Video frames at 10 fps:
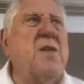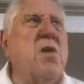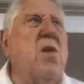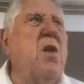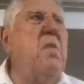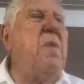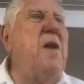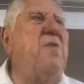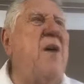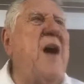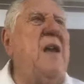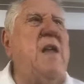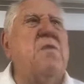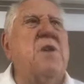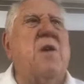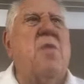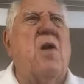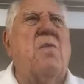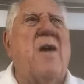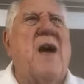He said, oh, that big fight. And he was telling me
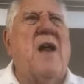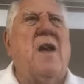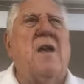all about it.